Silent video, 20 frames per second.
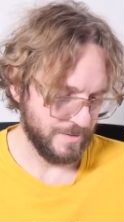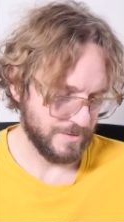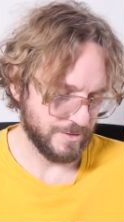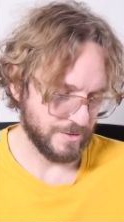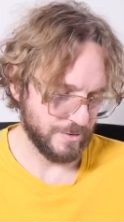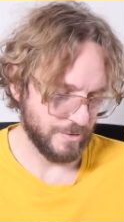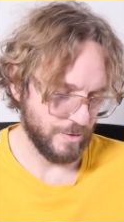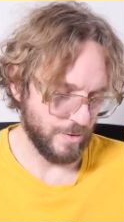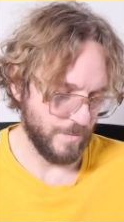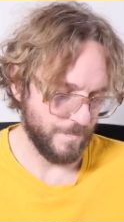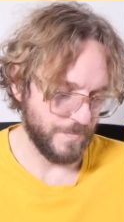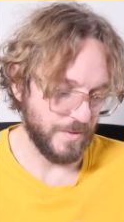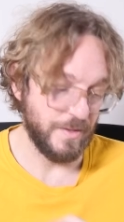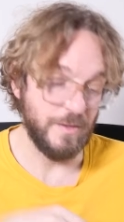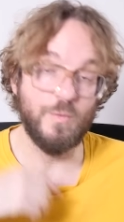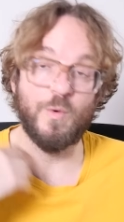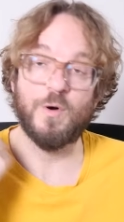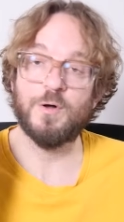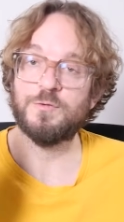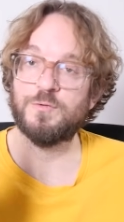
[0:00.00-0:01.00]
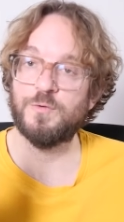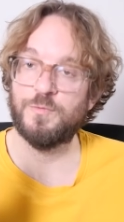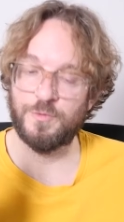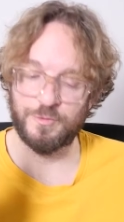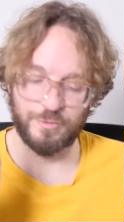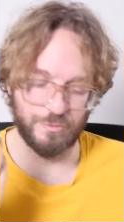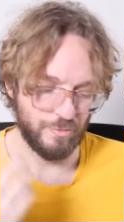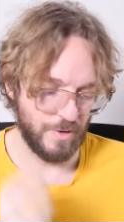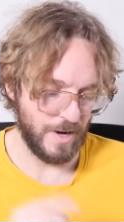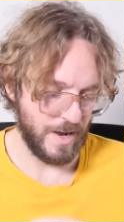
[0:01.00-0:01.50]
So if you want to
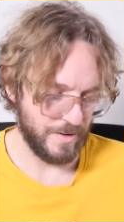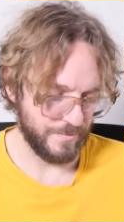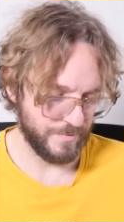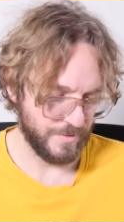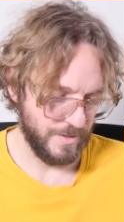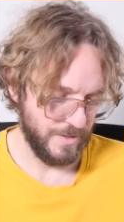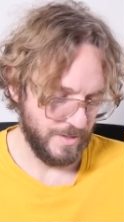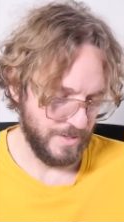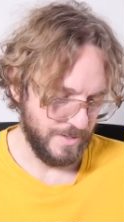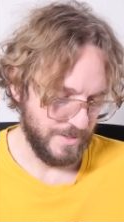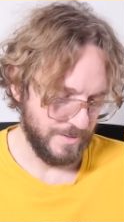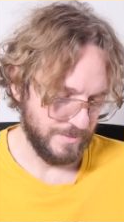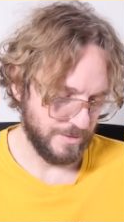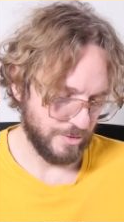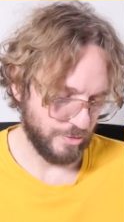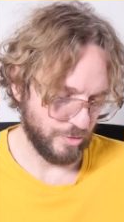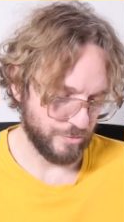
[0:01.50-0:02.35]
photograph the